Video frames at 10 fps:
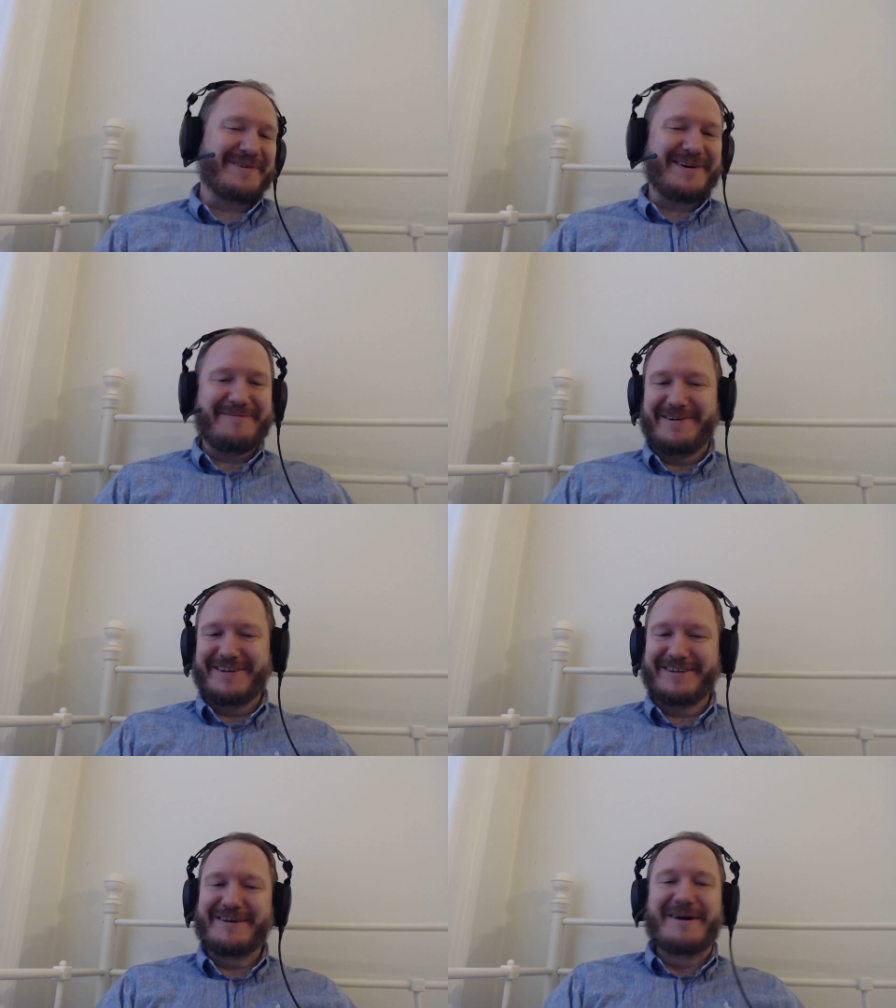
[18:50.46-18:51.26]
to come
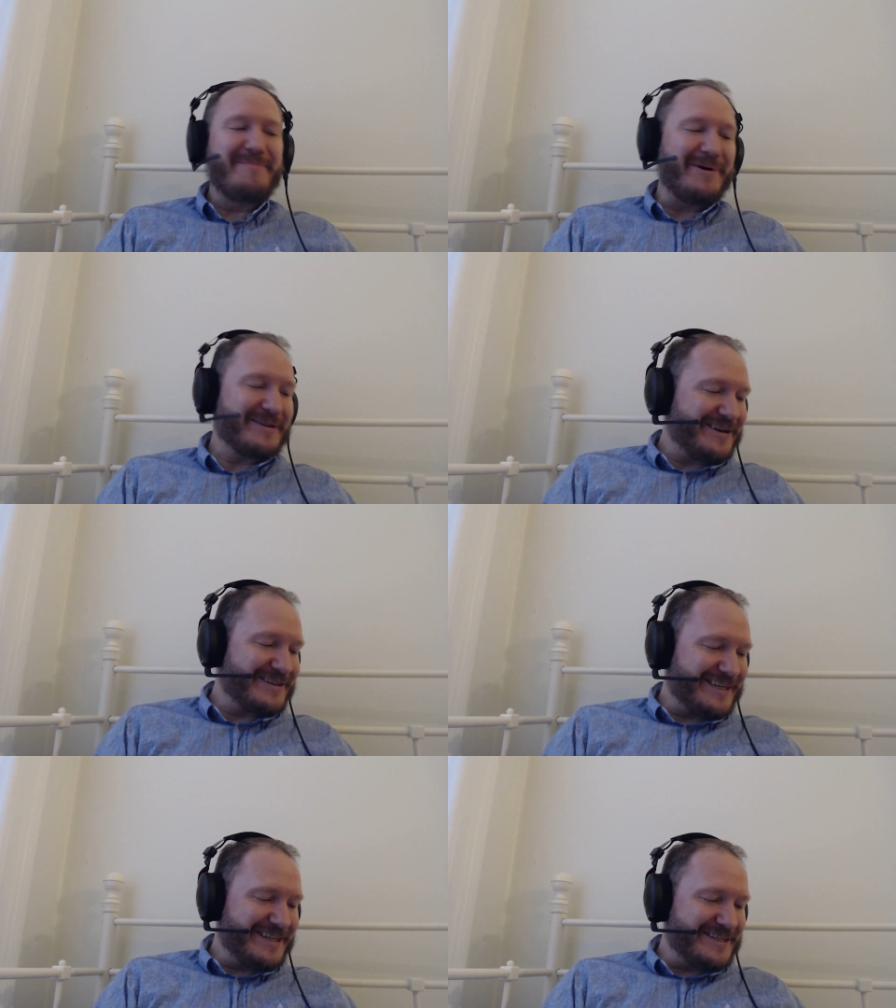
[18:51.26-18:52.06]
on the
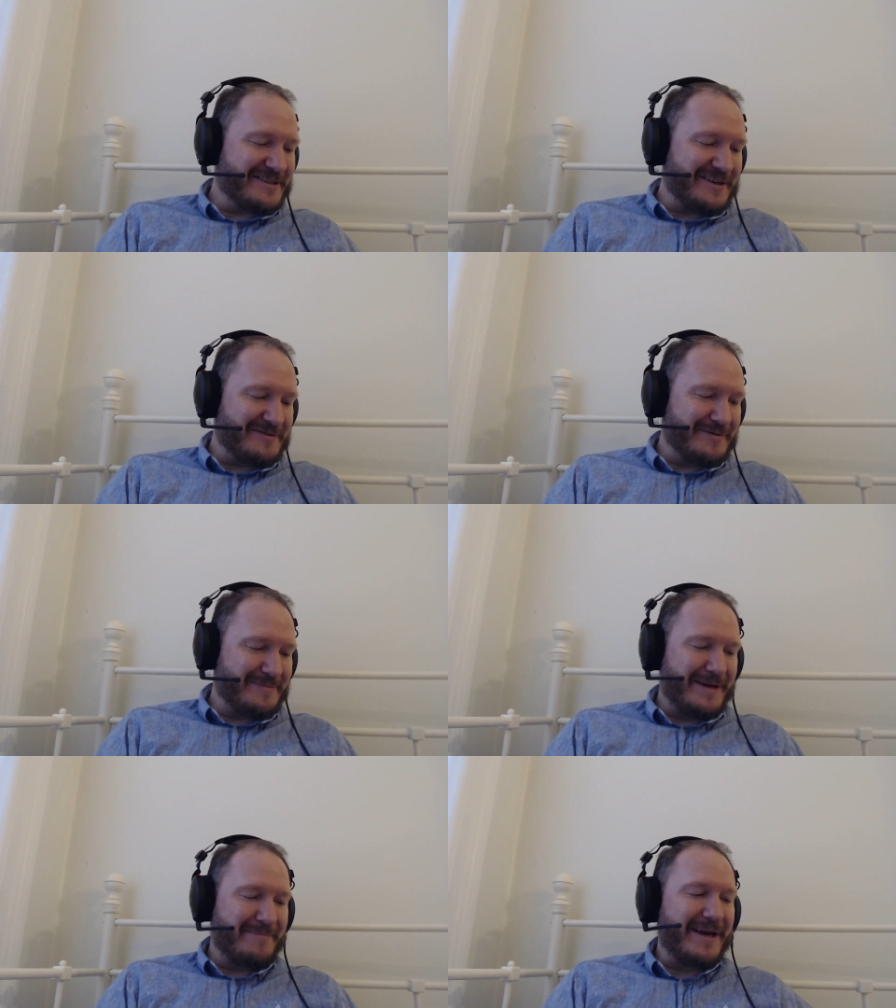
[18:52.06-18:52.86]
podcast and discuss with
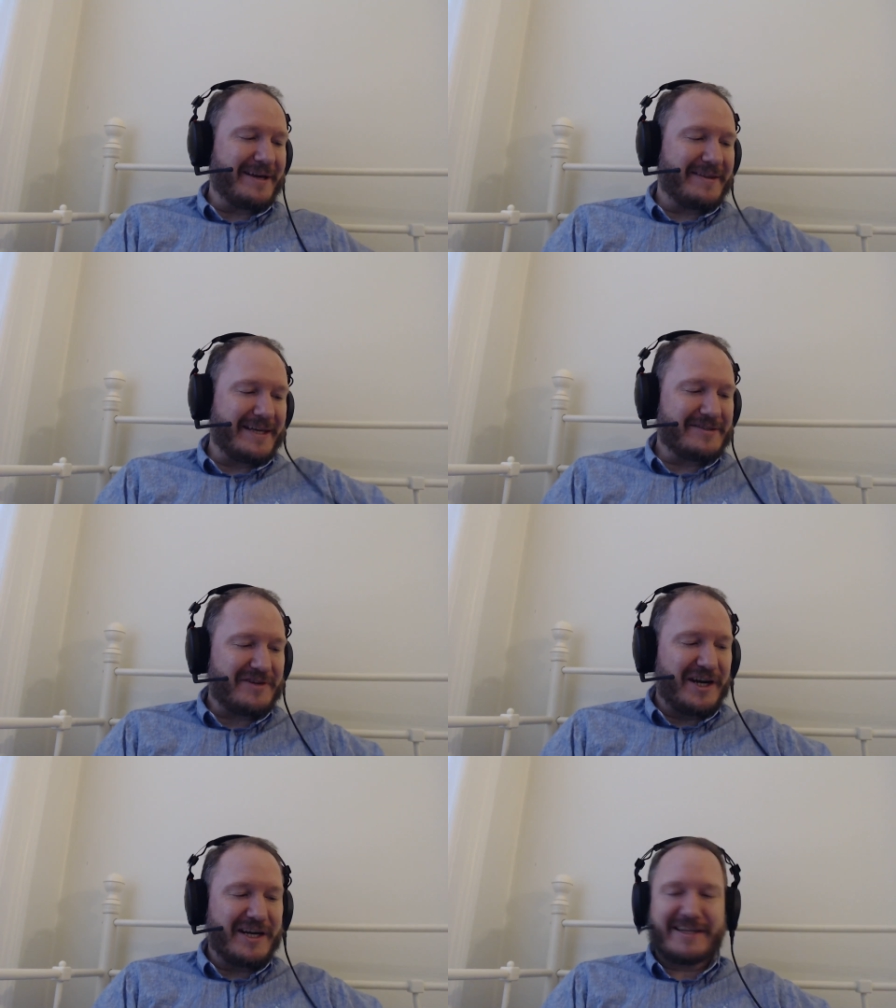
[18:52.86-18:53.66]
me and make
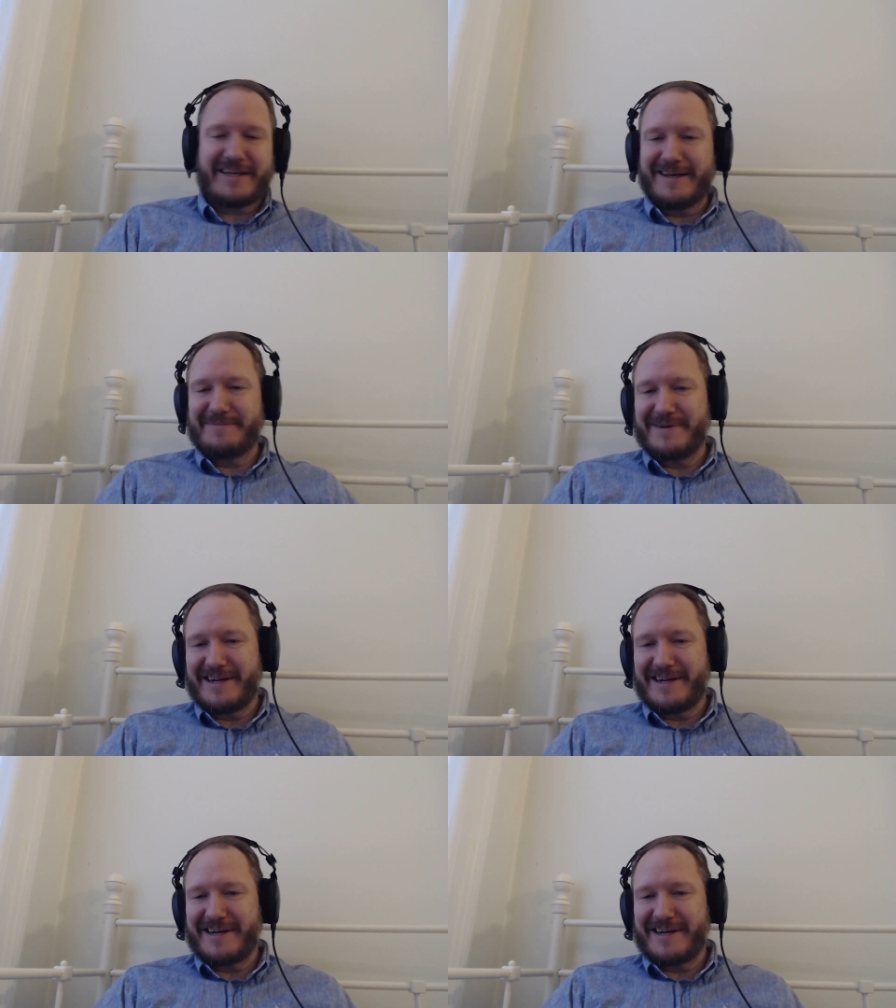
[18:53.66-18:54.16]
things right. I